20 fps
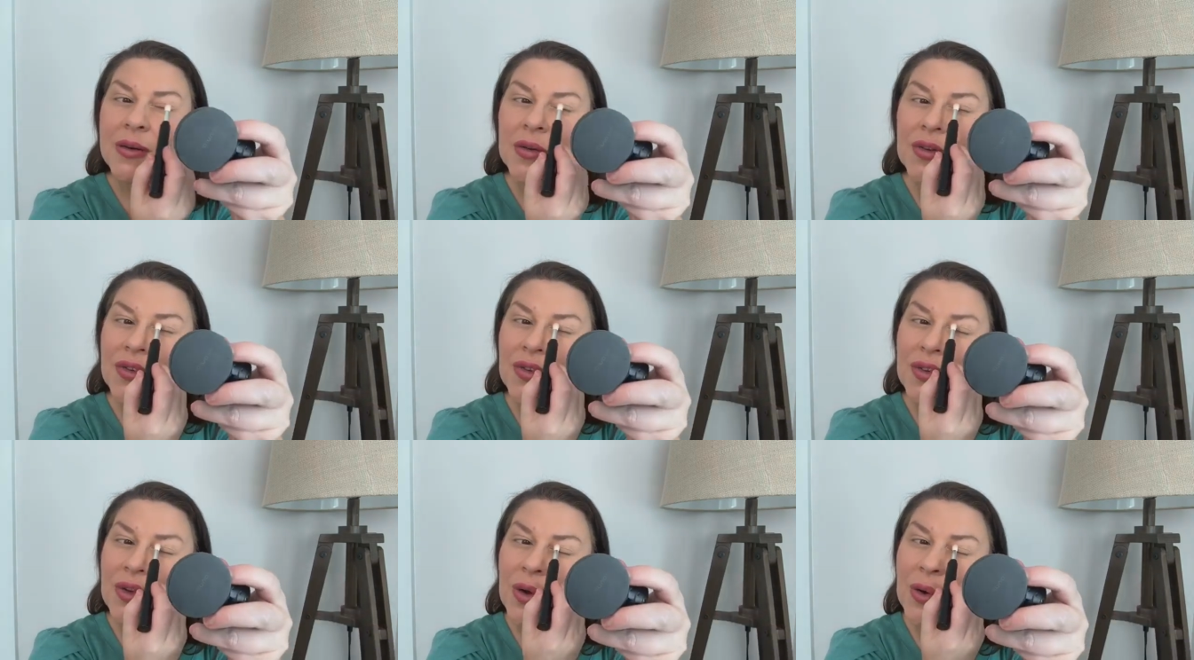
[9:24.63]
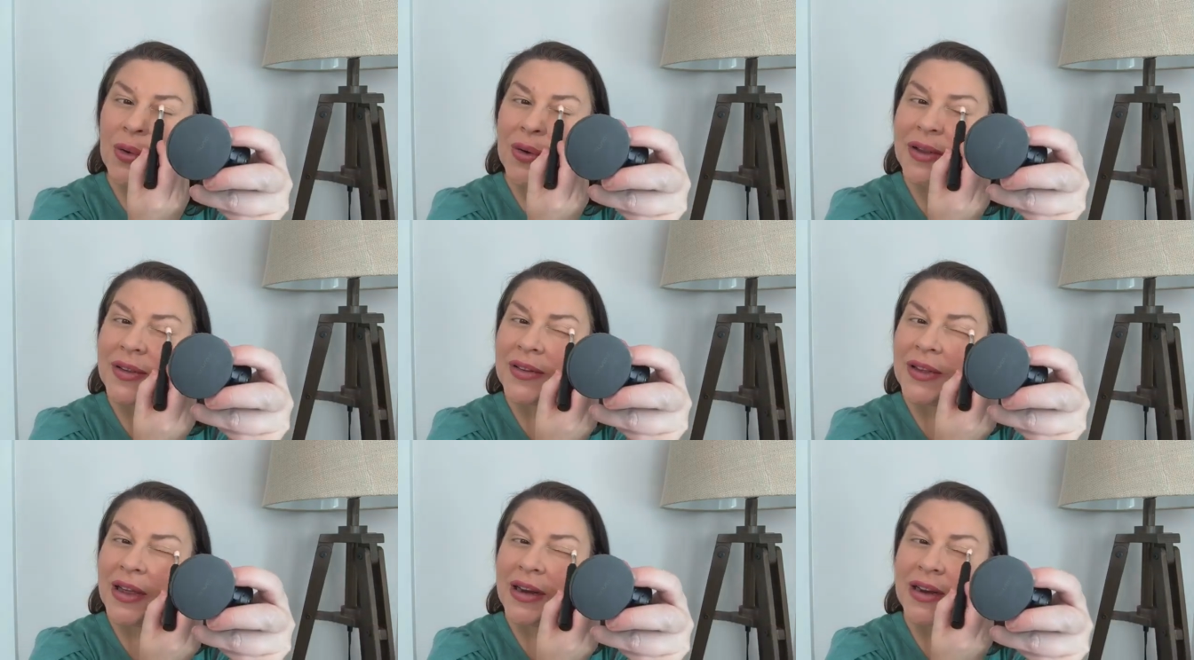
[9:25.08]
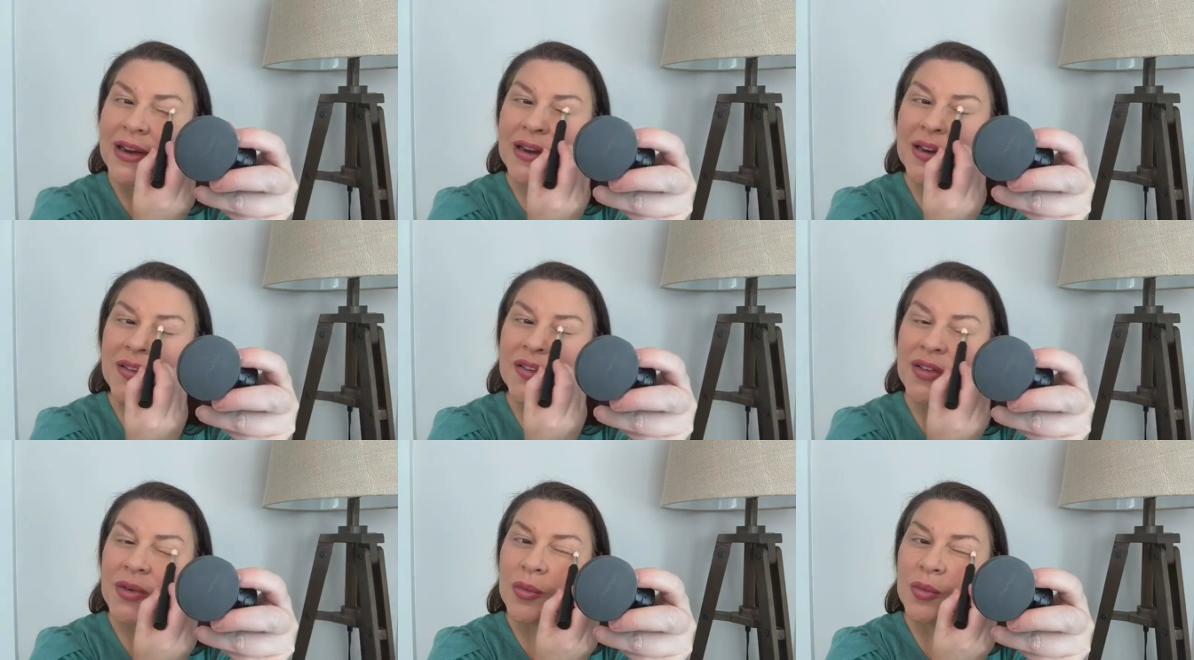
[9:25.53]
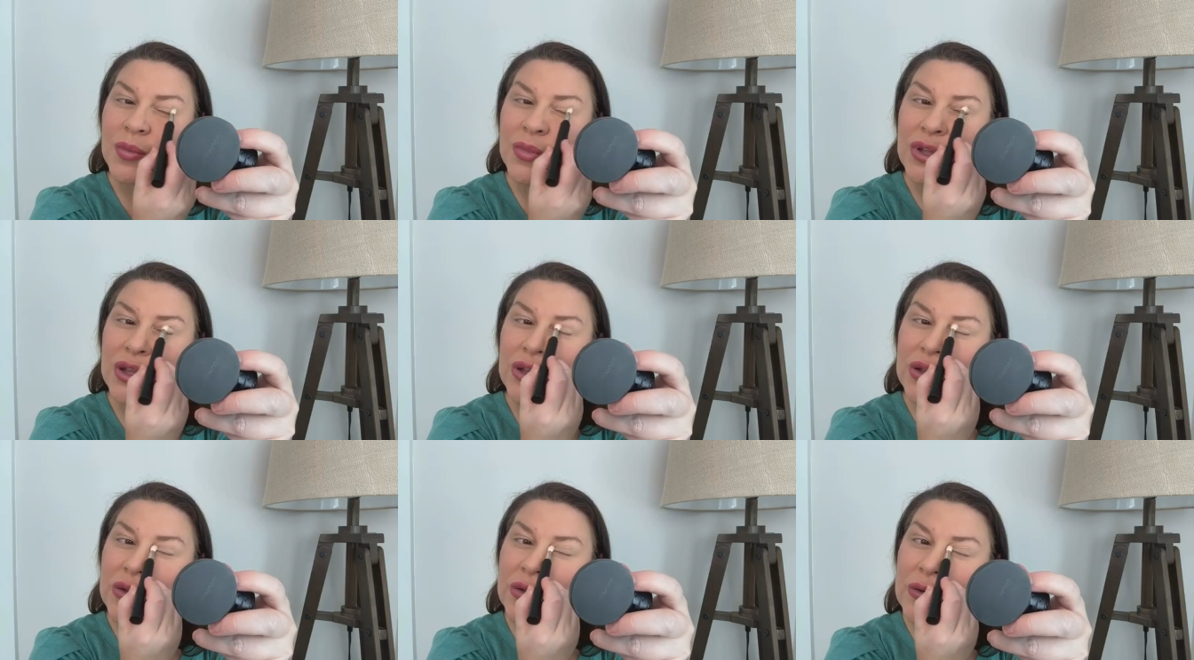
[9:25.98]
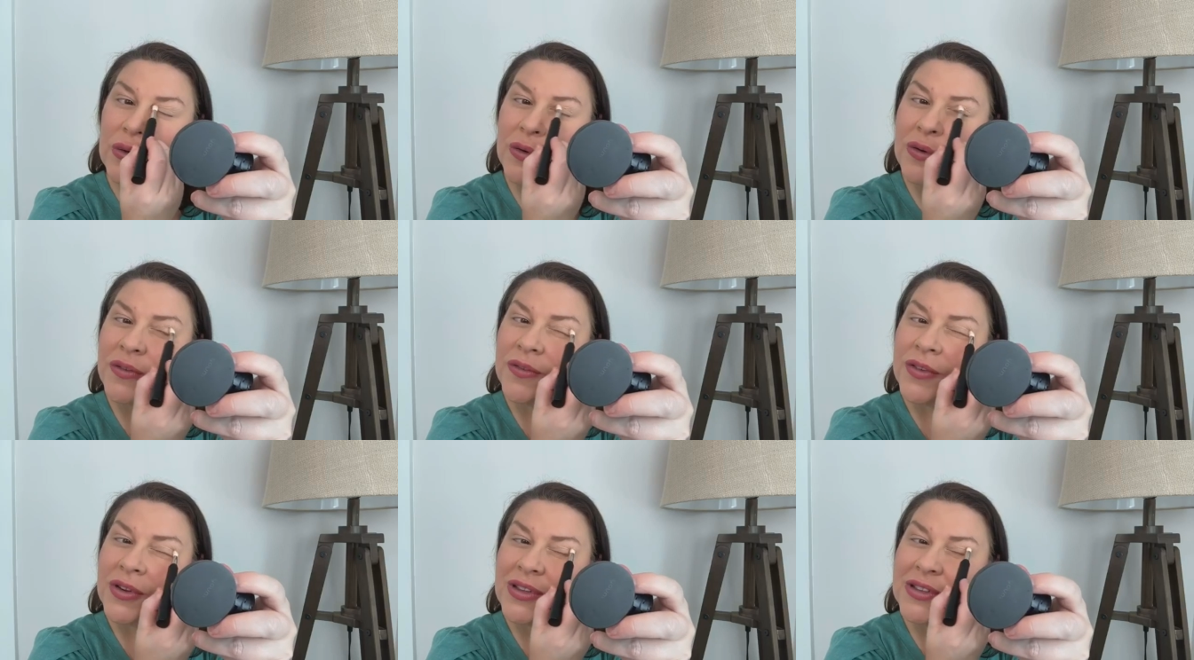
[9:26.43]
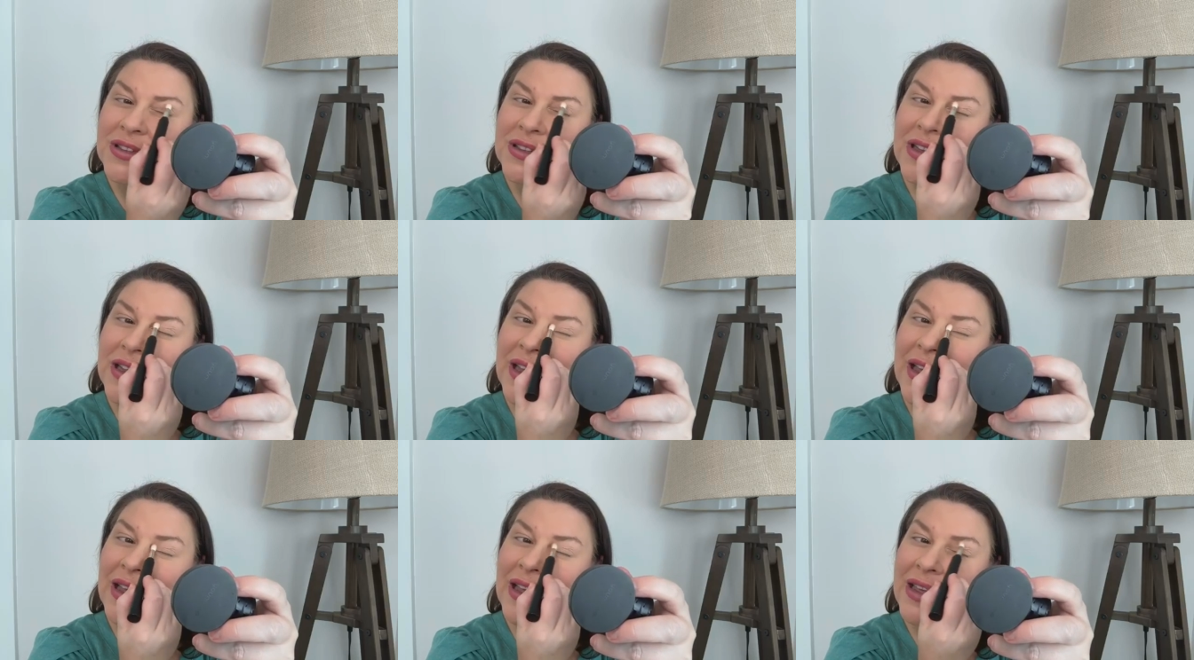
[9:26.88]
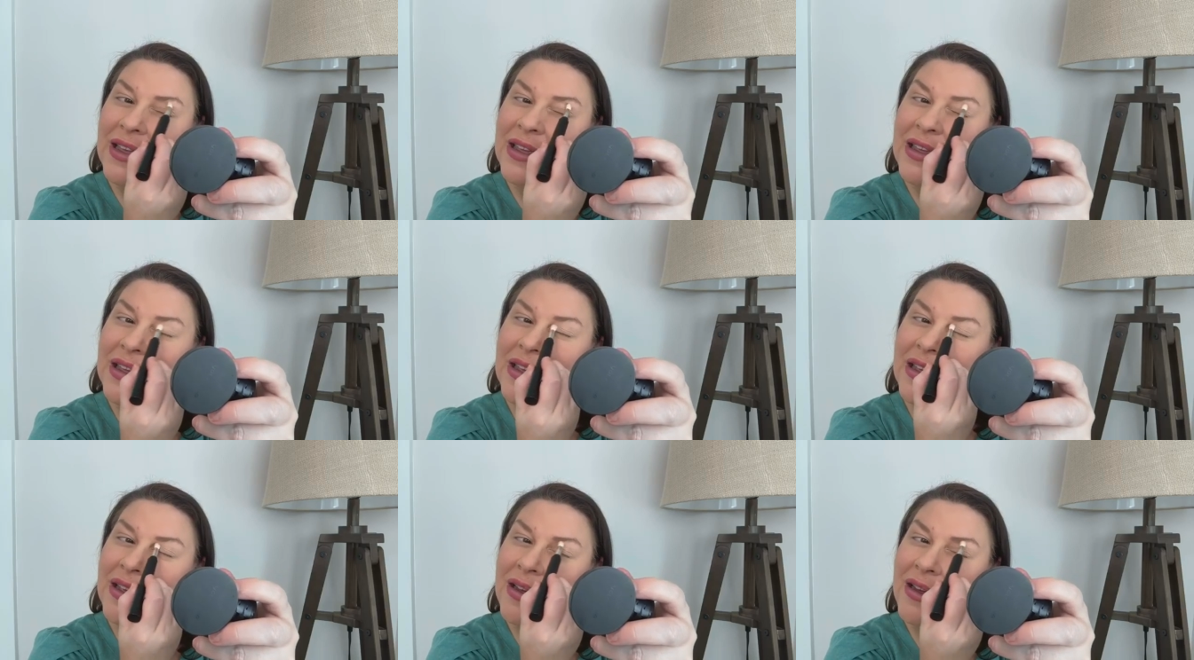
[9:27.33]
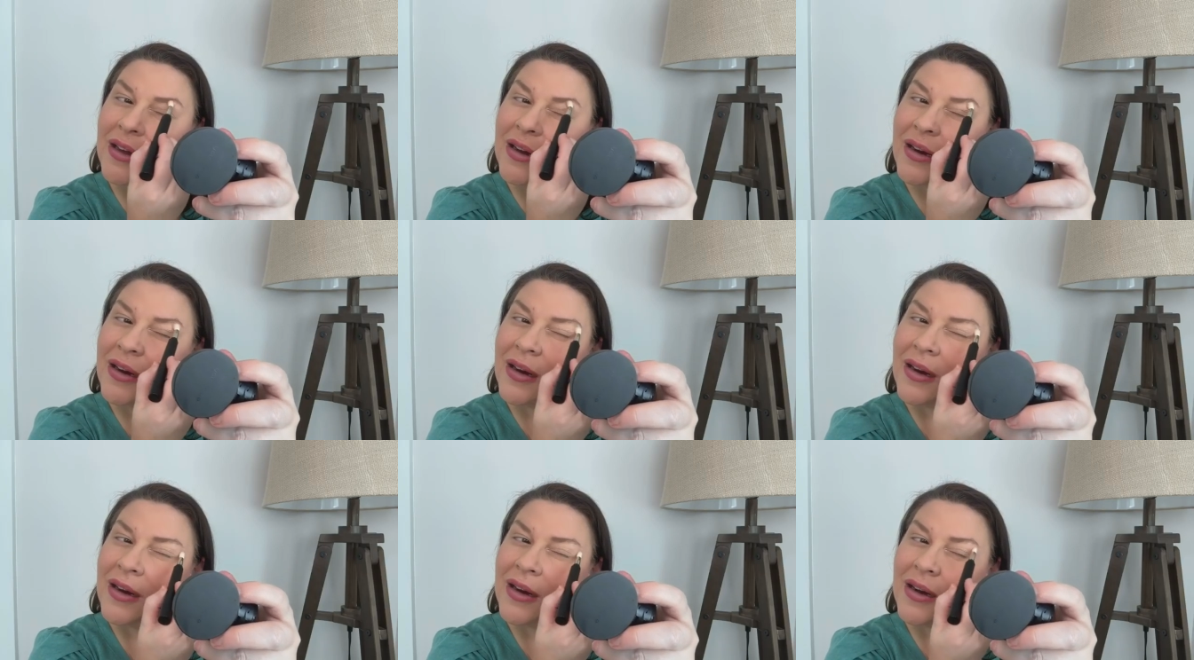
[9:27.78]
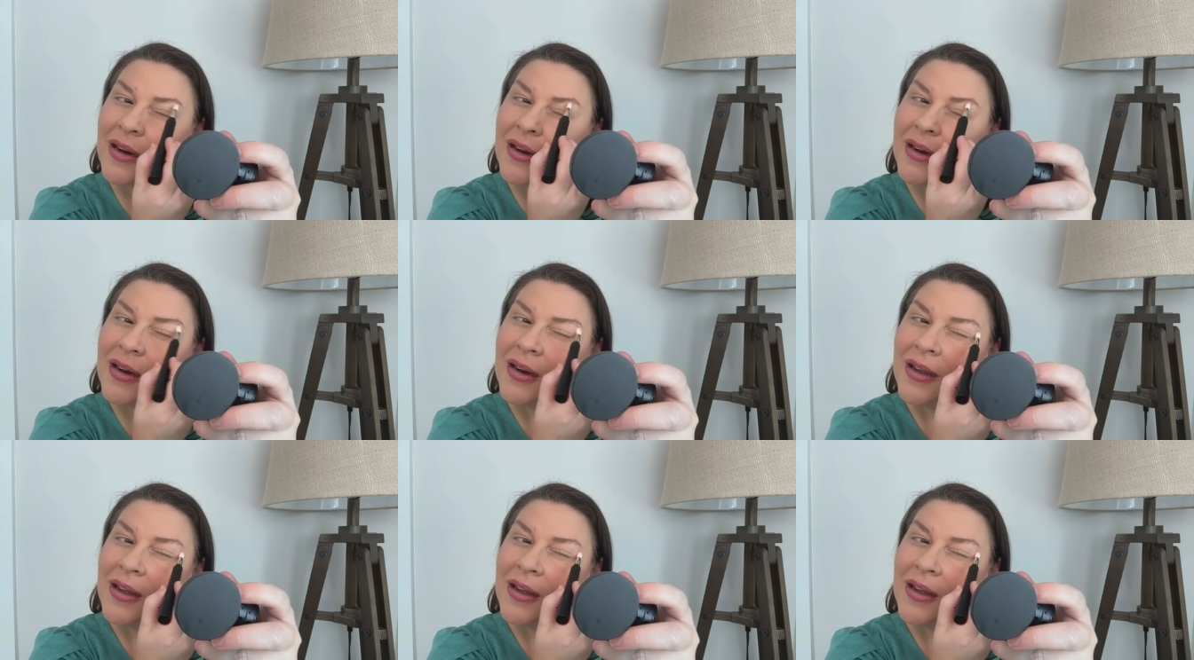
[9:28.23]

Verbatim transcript: So excited. It's a beautiful day here.